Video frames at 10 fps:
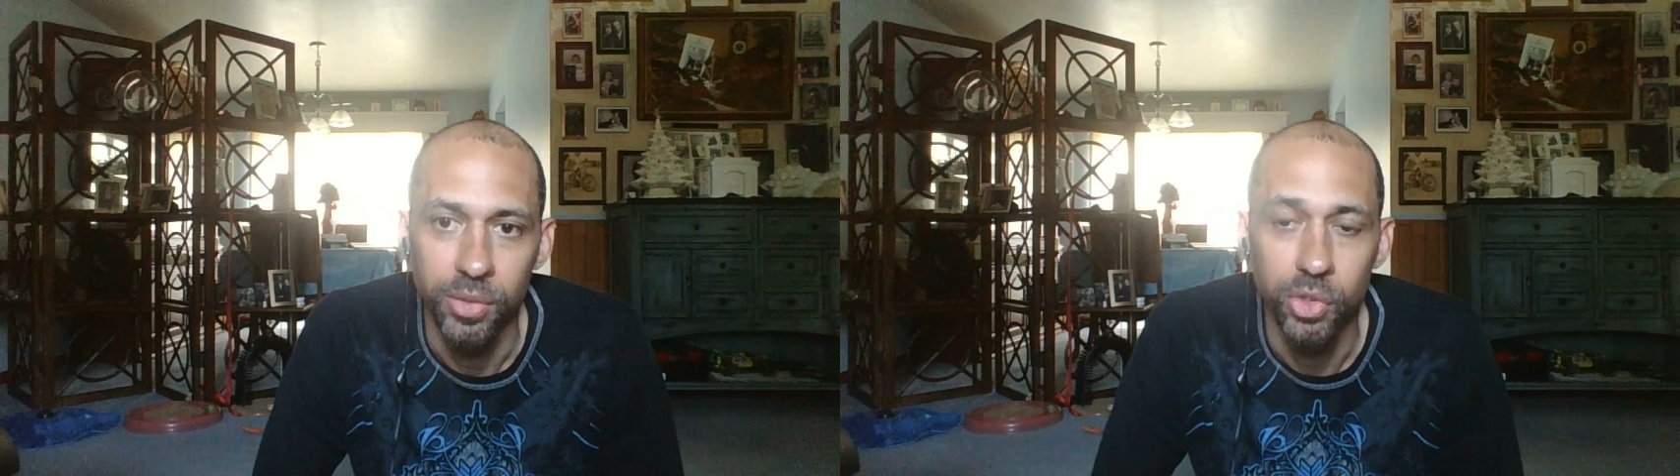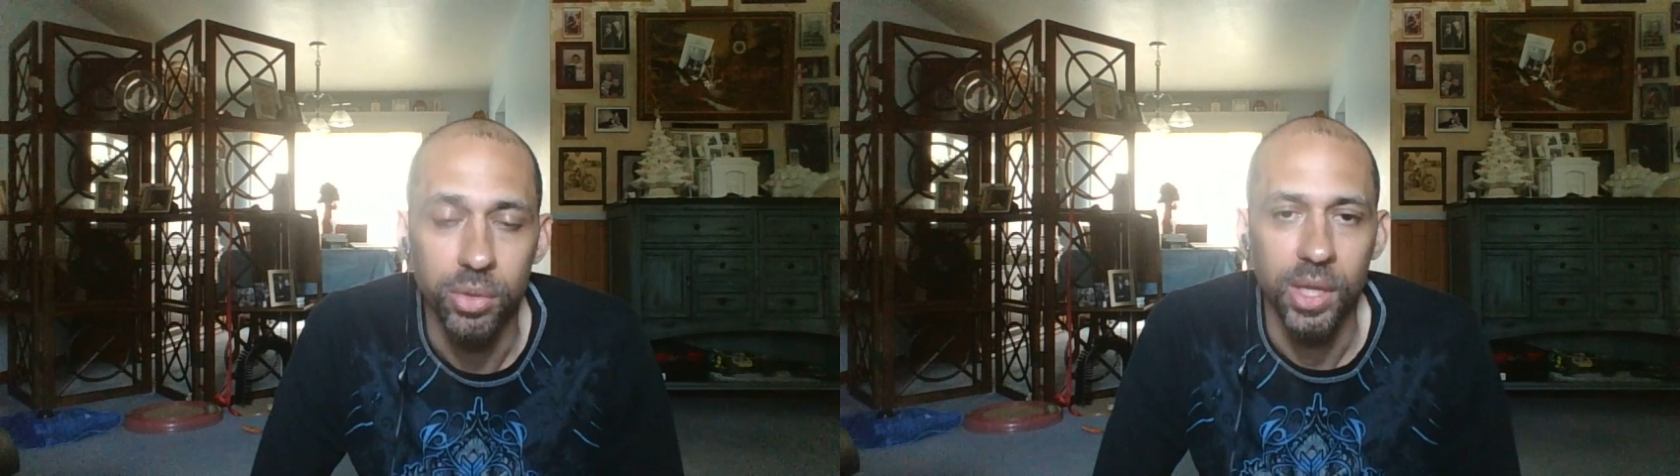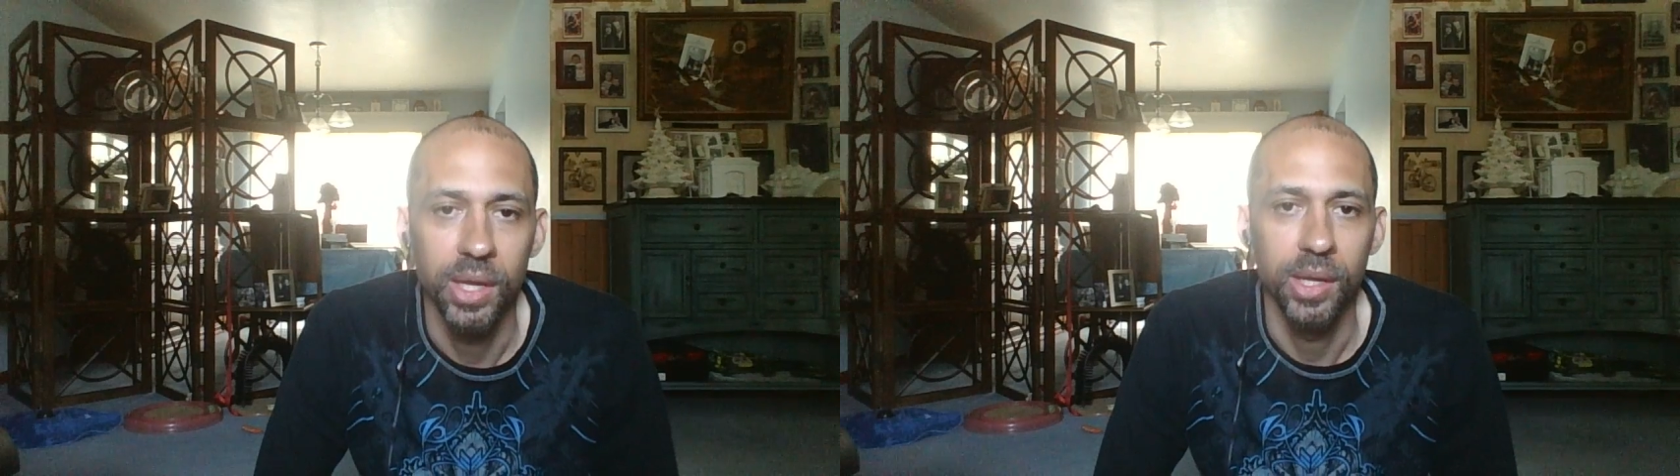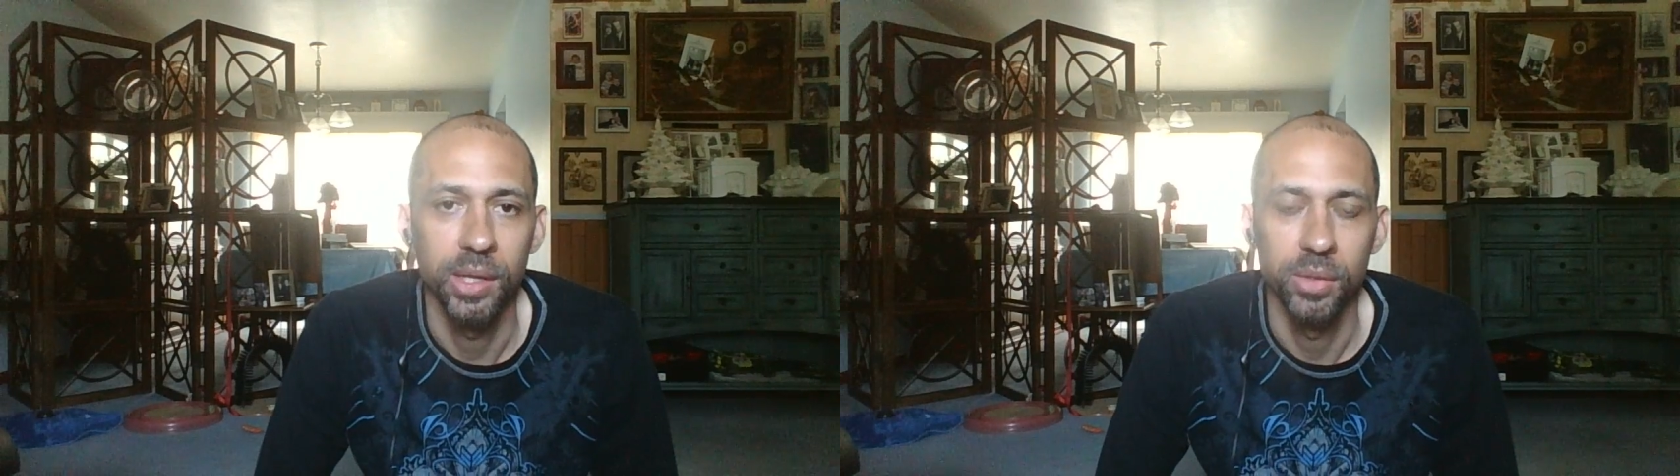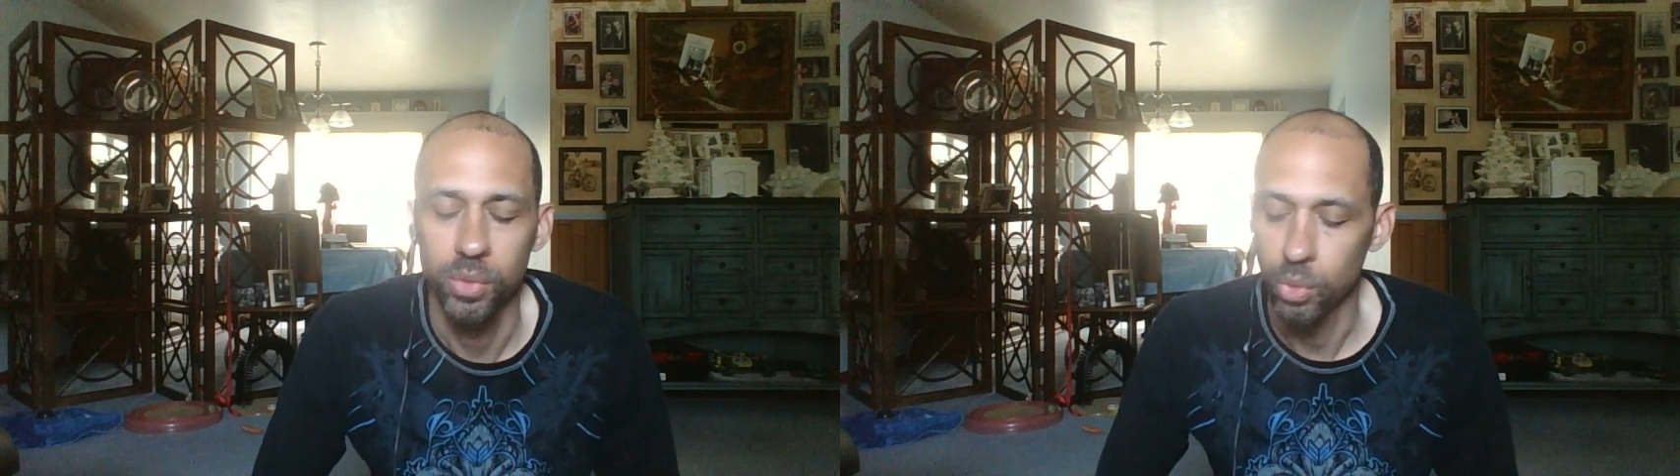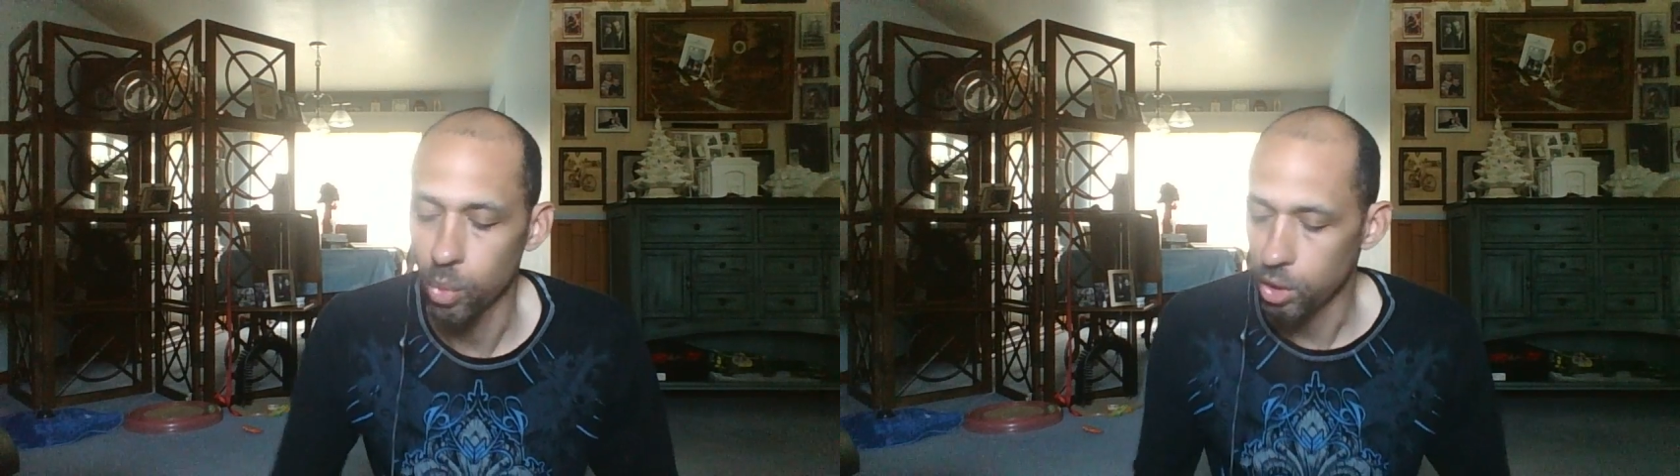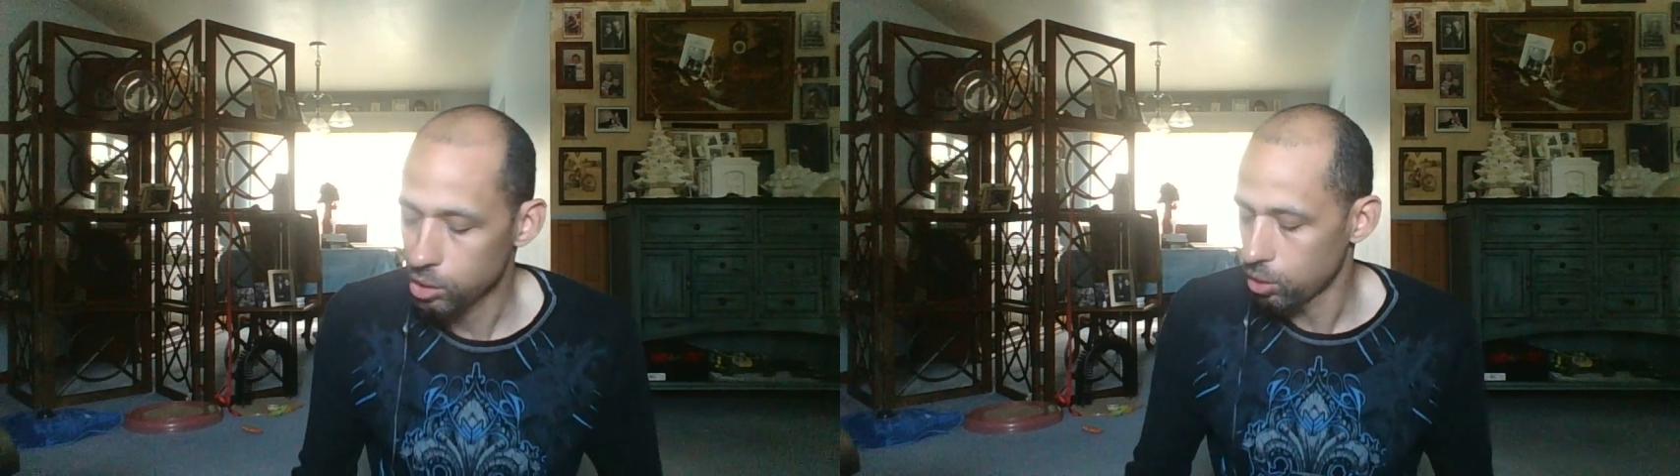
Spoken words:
you can work